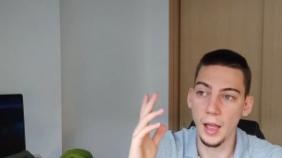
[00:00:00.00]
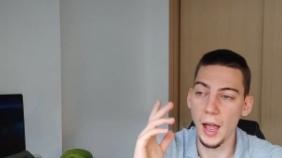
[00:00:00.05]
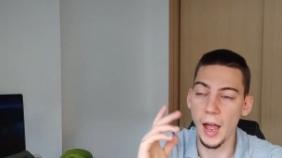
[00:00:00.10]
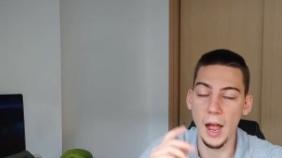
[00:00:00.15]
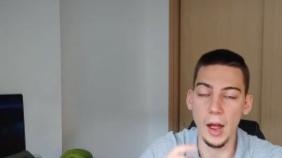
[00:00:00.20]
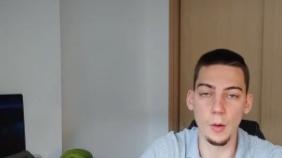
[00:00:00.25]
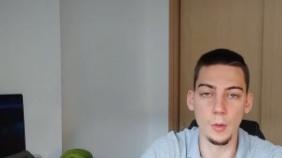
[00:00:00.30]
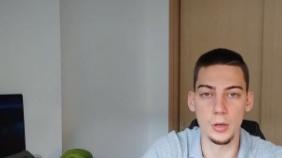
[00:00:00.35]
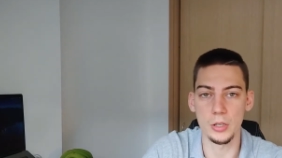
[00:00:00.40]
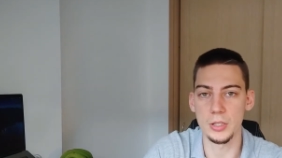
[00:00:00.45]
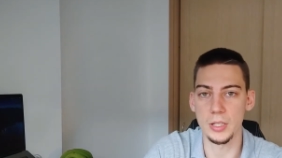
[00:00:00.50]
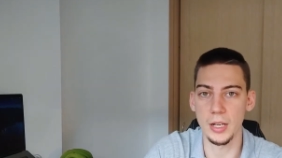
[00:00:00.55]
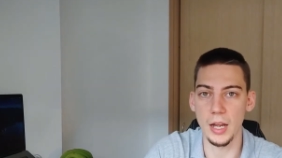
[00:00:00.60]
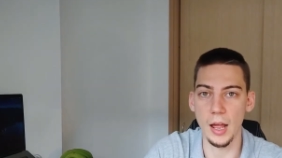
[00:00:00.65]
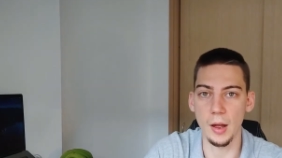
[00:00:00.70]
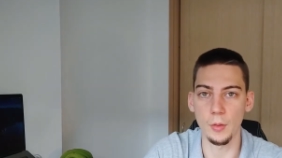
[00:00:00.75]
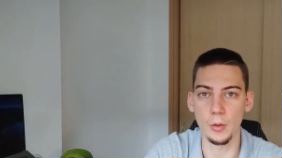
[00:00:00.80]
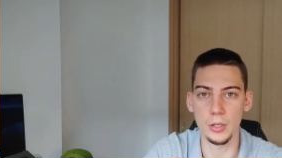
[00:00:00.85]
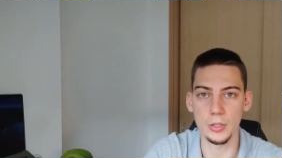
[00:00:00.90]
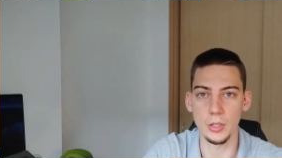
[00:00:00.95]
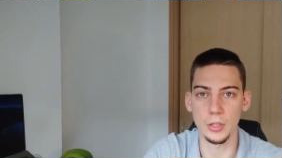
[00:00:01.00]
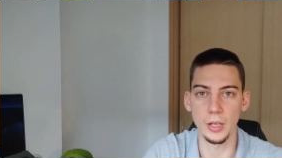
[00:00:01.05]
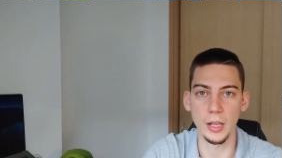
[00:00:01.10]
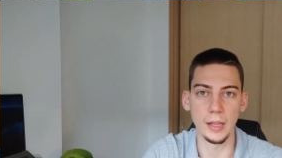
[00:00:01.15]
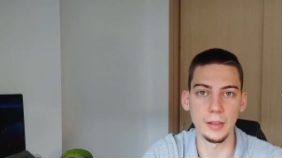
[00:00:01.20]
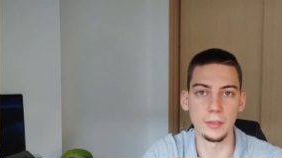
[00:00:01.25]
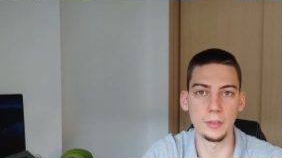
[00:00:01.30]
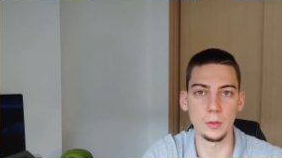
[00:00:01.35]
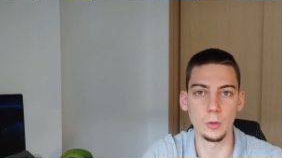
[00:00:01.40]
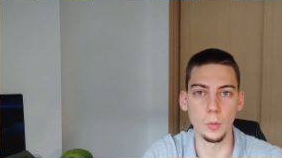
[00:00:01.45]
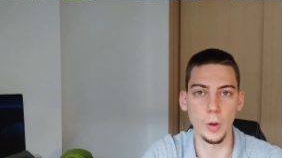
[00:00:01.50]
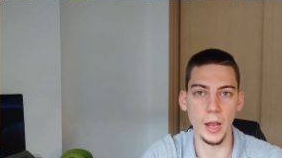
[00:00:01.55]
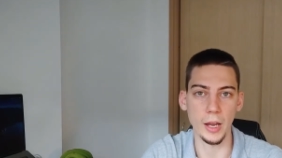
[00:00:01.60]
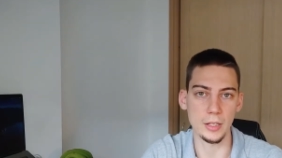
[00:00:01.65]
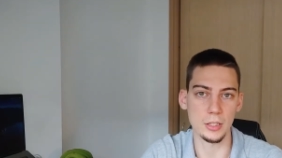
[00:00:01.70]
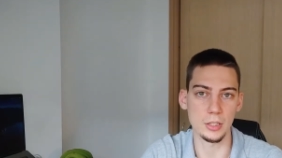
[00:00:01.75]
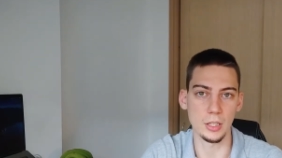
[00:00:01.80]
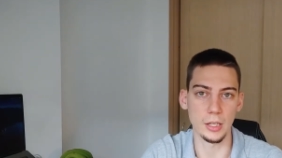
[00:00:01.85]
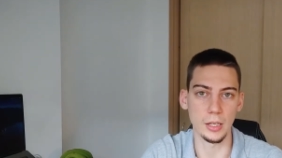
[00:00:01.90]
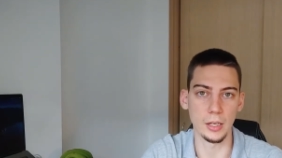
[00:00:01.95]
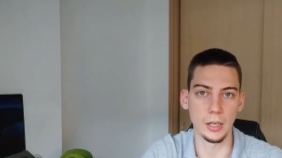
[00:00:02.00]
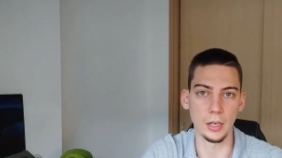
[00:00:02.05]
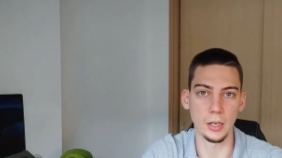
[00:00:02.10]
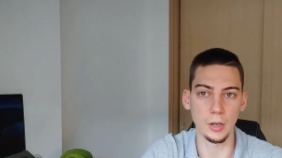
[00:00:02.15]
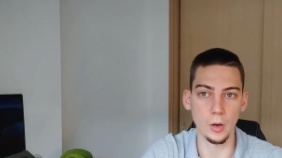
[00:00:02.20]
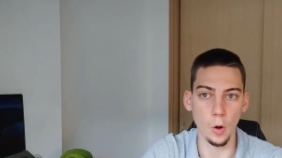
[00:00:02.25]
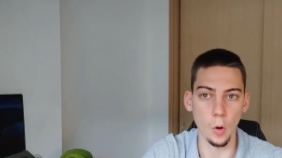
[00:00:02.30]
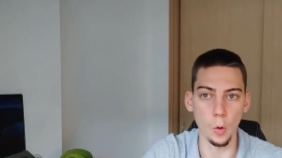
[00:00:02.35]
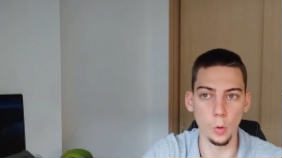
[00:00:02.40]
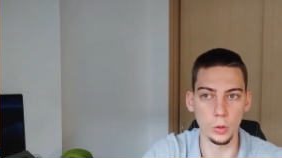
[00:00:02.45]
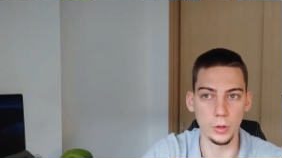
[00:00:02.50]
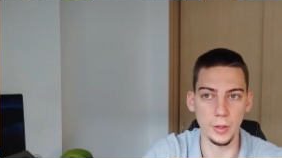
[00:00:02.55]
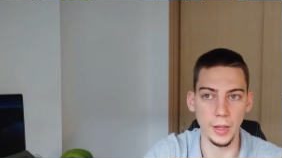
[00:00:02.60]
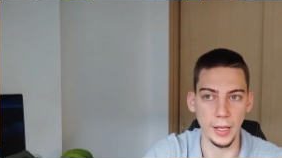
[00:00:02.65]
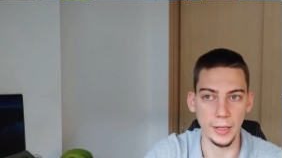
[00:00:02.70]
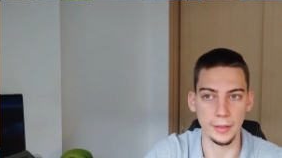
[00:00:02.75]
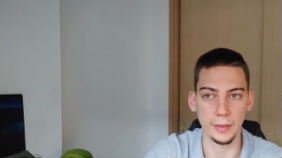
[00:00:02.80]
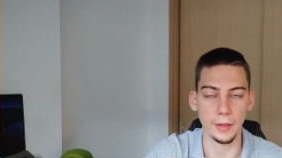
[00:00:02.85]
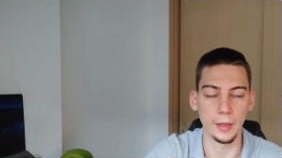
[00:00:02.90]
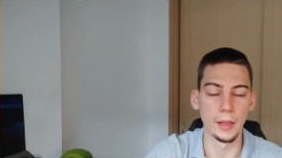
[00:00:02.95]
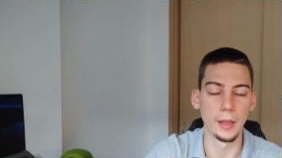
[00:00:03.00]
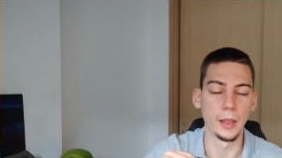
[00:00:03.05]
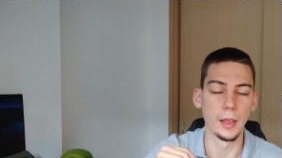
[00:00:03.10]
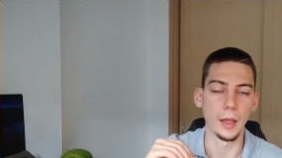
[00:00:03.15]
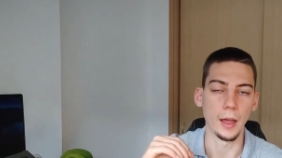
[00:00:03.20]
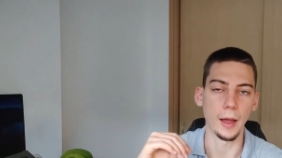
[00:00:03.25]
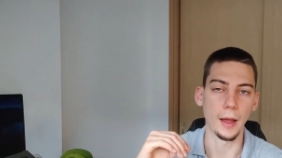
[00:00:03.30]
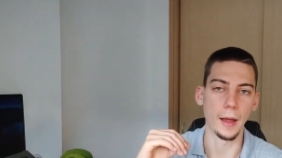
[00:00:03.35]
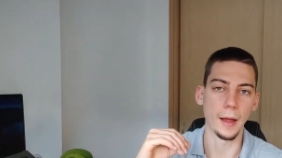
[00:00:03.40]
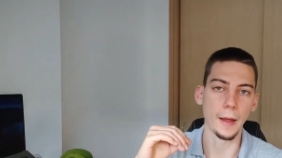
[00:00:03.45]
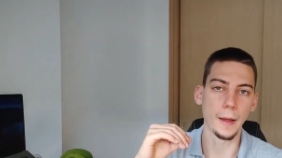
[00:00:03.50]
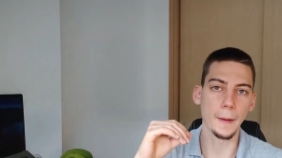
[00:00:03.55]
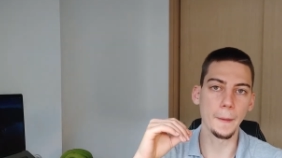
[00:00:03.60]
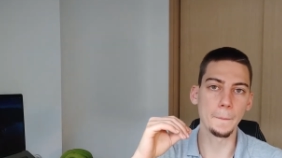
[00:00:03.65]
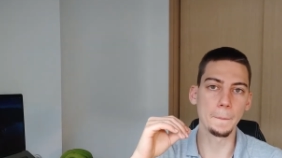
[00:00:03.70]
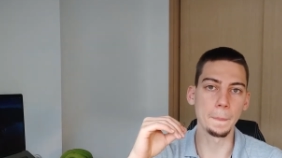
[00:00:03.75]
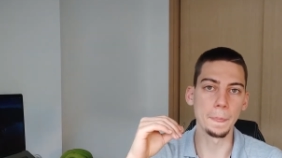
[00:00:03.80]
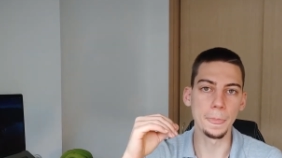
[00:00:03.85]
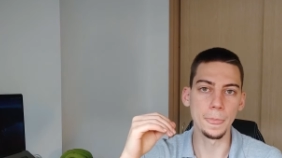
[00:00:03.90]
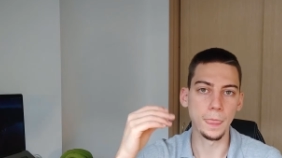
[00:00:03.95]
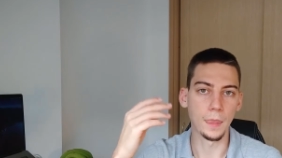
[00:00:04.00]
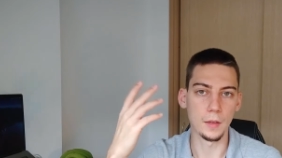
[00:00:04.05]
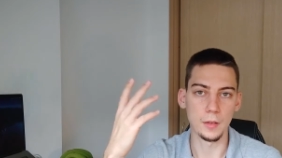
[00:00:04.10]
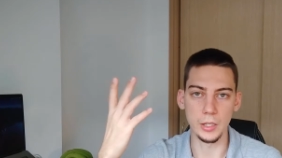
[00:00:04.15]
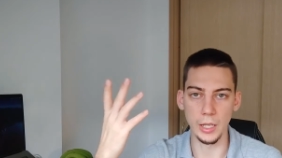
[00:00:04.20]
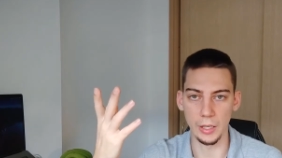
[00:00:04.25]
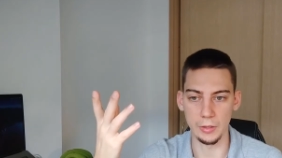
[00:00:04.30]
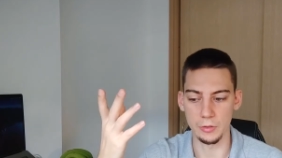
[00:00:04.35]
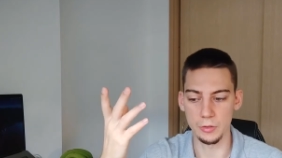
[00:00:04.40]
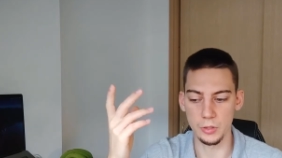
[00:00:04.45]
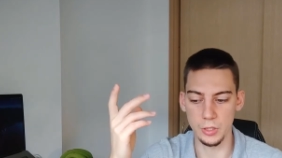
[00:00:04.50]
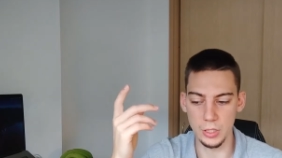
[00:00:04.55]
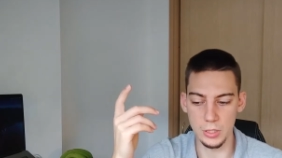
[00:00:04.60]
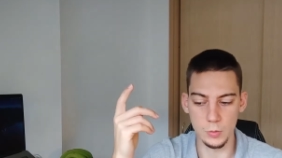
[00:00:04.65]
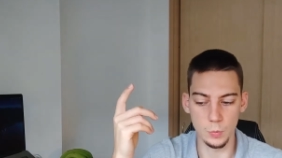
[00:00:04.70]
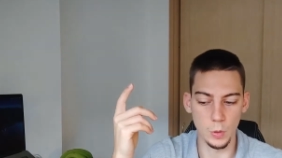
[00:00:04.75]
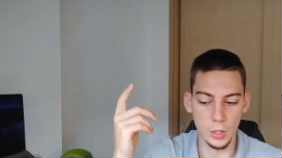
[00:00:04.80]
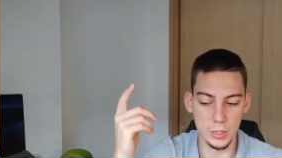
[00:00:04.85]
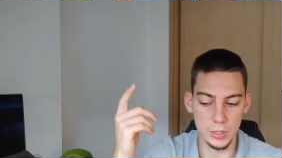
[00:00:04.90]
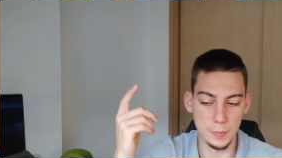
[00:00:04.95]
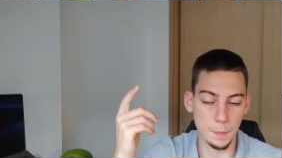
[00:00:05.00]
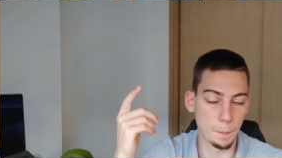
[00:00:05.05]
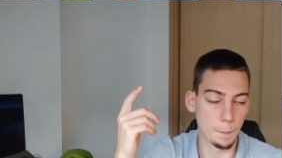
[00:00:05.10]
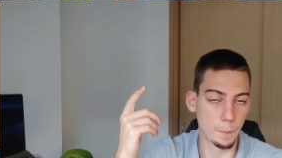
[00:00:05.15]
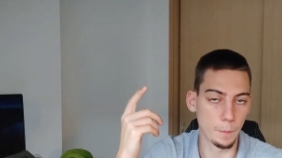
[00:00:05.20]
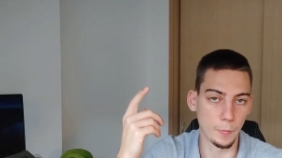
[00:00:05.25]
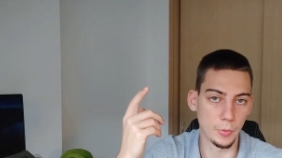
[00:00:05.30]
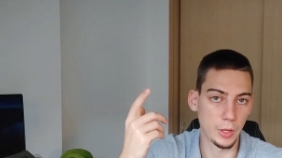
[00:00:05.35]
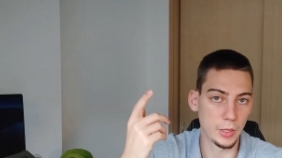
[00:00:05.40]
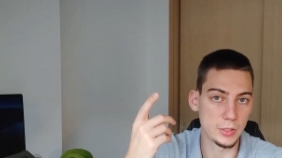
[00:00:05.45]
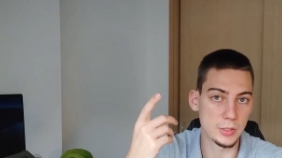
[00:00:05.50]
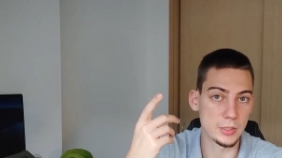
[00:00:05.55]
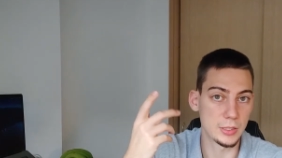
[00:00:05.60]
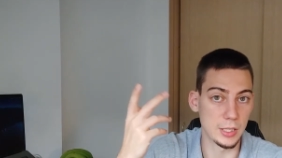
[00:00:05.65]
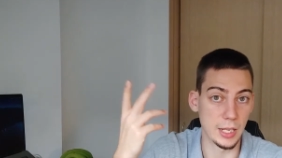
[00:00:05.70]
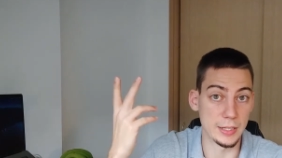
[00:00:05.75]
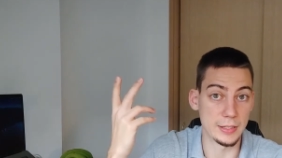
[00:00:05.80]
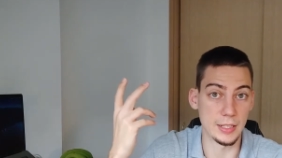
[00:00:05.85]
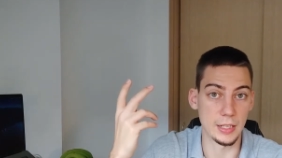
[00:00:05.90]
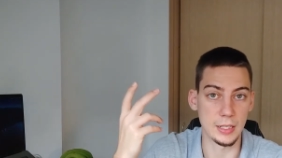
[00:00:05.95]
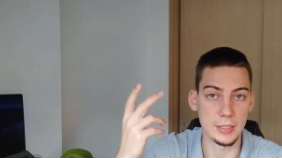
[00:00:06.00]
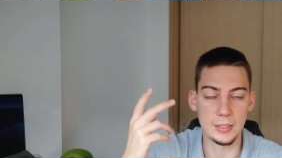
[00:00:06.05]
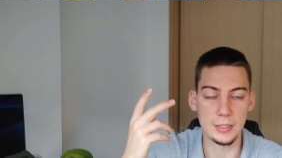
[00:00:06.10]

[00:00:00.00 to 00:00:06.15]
hours and hours on end to actually code that. Um, yes, this was this, let's say, the